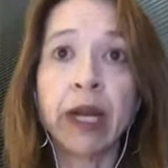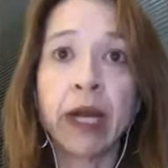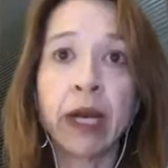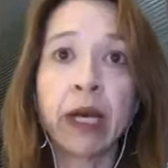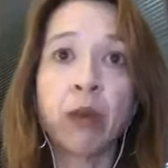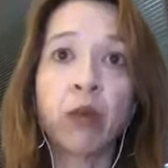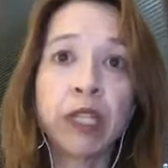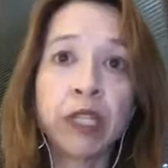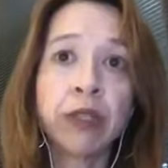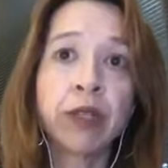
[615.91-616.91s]

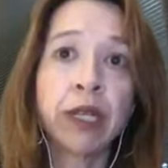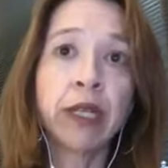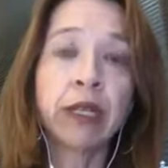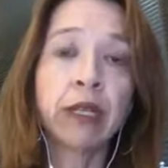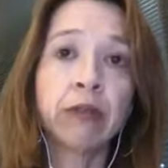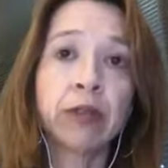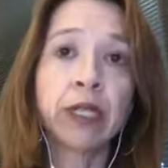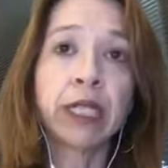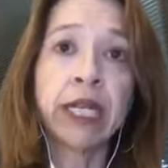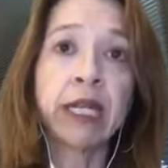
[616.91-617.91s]
What do you think the
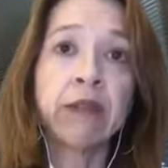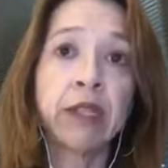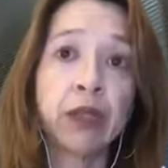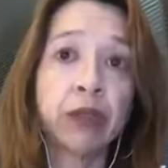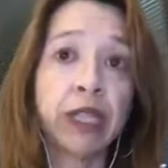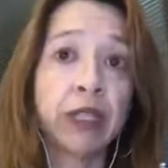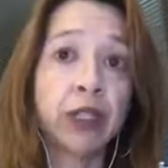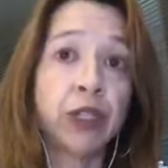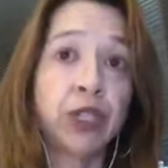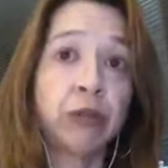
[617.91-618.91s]
state of this
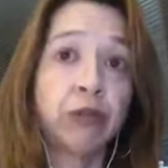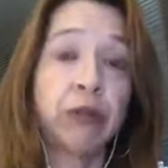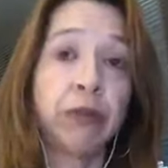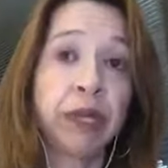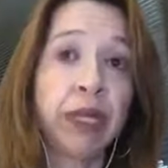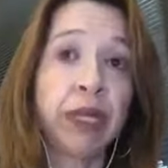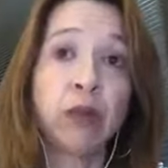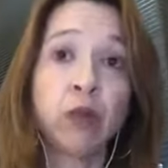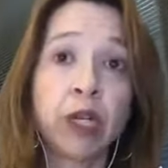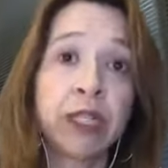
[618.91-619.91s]
relationship will be
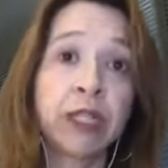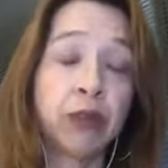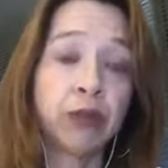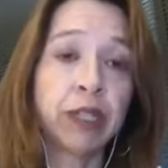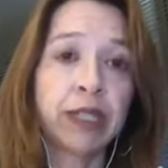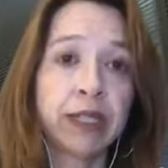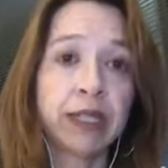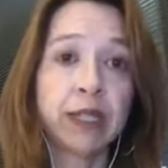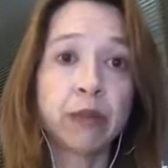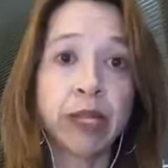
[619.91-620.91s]
in 1 to 3 to
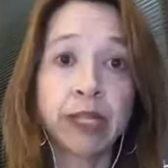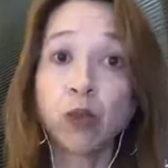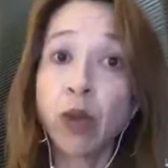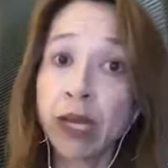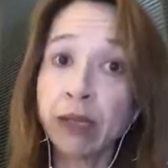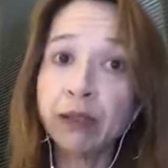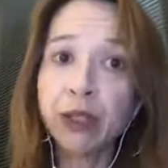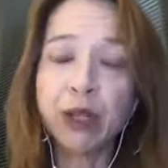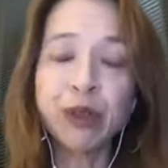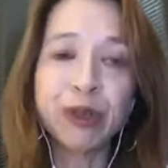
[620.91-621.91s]
6 months? Well, to
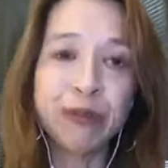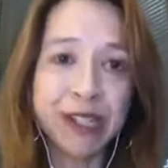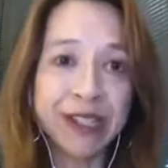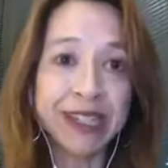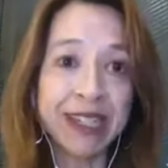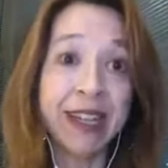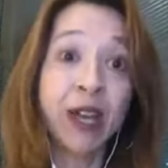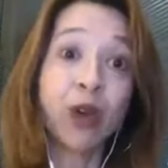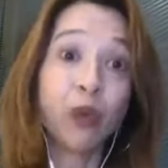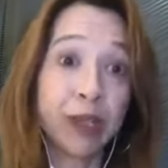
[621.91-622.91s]
quote the president,
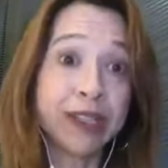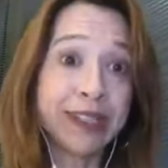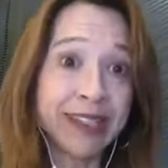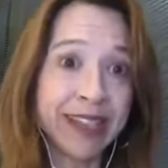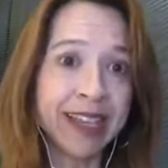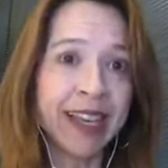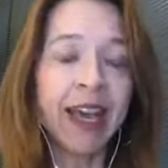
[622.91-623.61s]
we'll see.